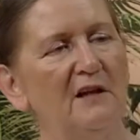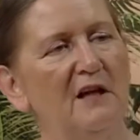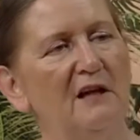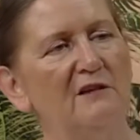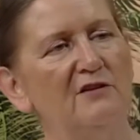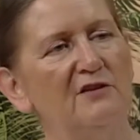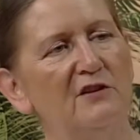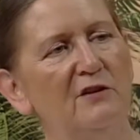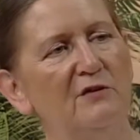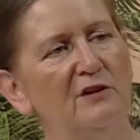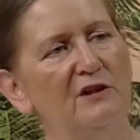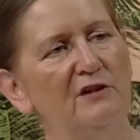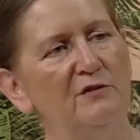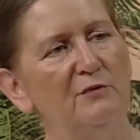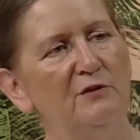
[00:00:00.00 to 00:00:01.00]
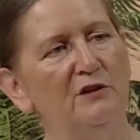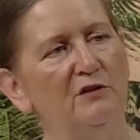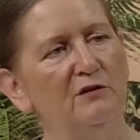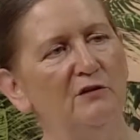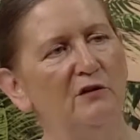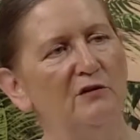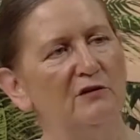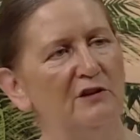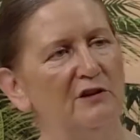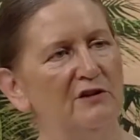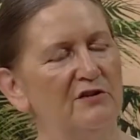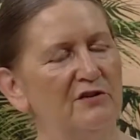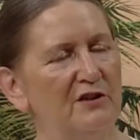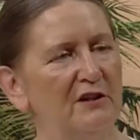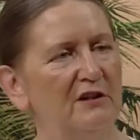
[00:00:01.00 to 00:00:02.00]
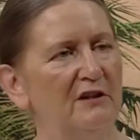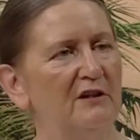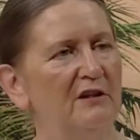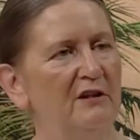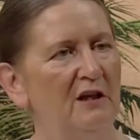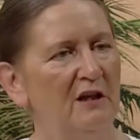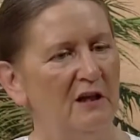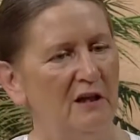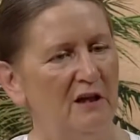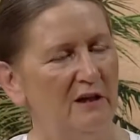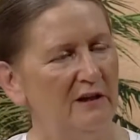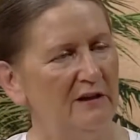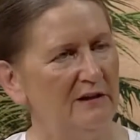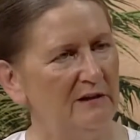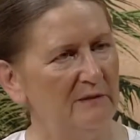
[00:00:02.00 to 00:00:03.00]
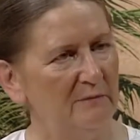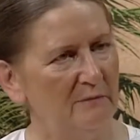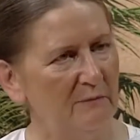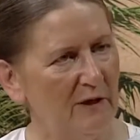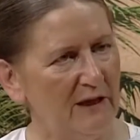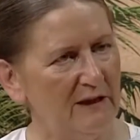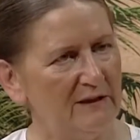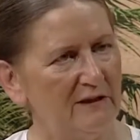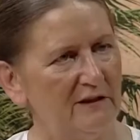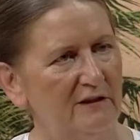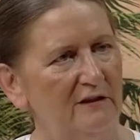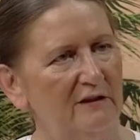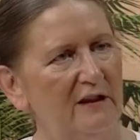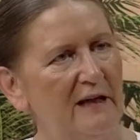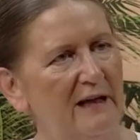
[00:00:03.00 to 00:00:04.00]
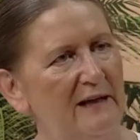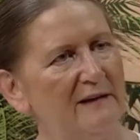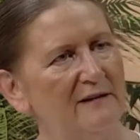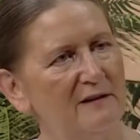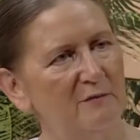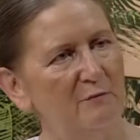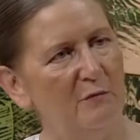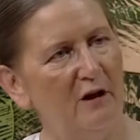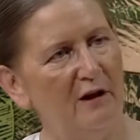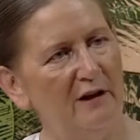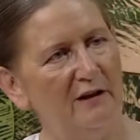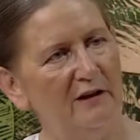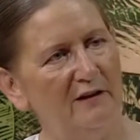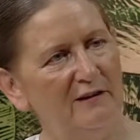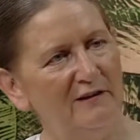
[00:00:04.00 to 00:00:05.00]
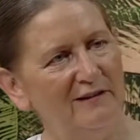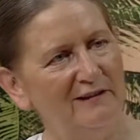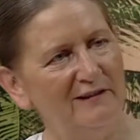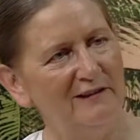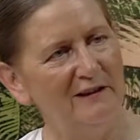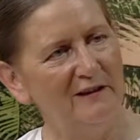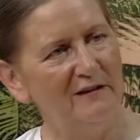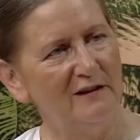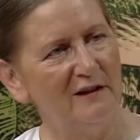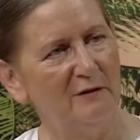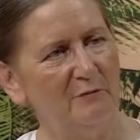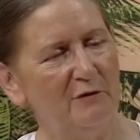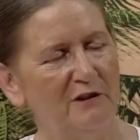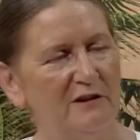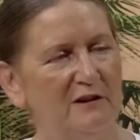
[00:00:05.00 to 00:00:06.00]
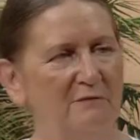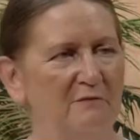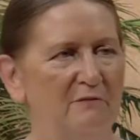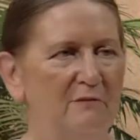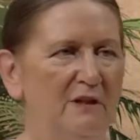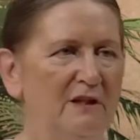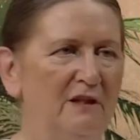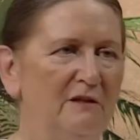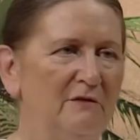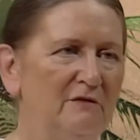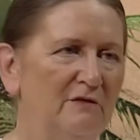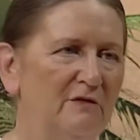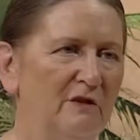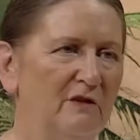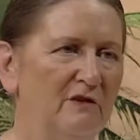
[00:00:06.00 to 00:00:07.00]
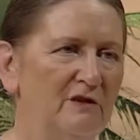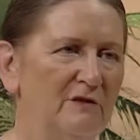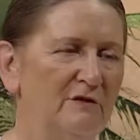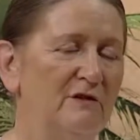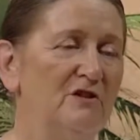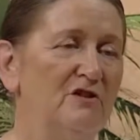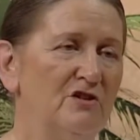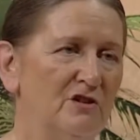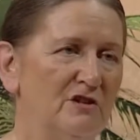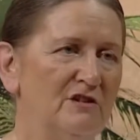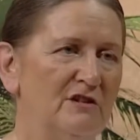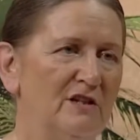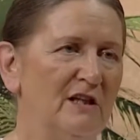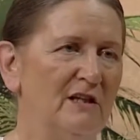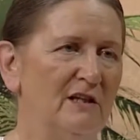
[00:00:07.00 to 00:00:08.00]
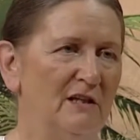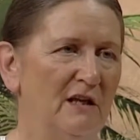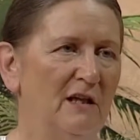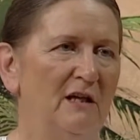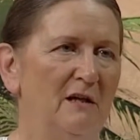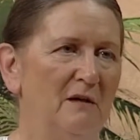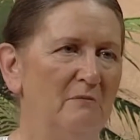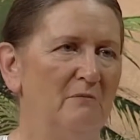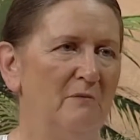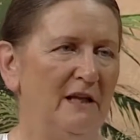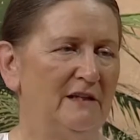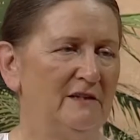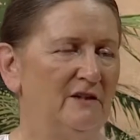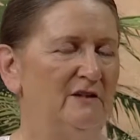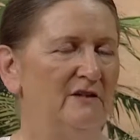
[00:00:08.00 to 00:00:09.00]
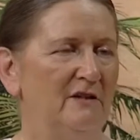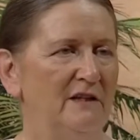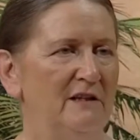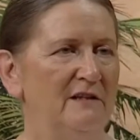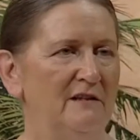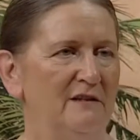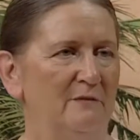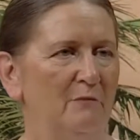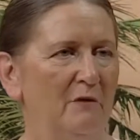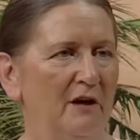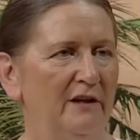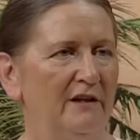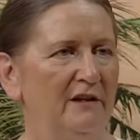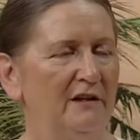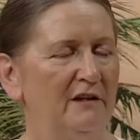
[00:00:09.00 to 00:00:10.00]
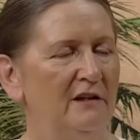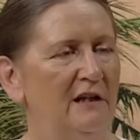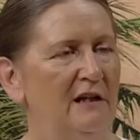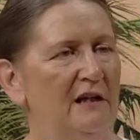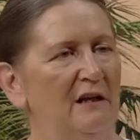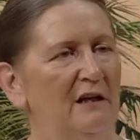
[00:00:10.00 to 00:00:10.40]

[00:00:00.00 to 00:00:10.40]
And so this we do not consider matter as Maya, you see, but then many philosophers say matter is Maya,